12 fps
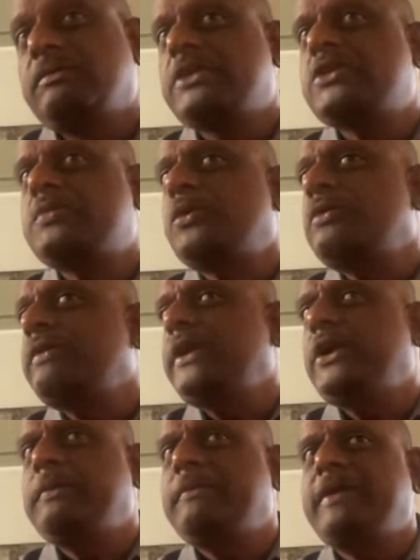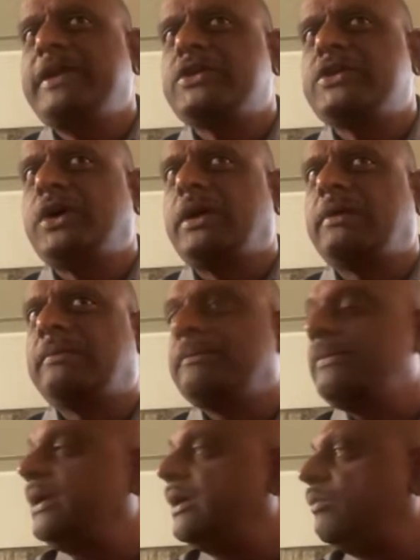Once more, we need to be very sure.
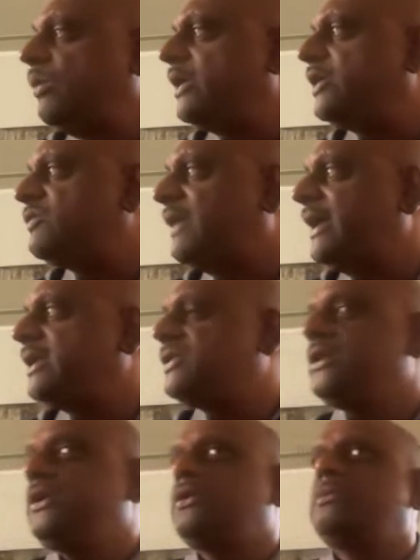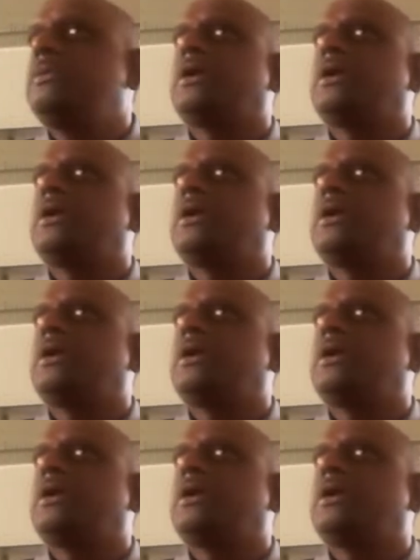What is Swyer syndrome,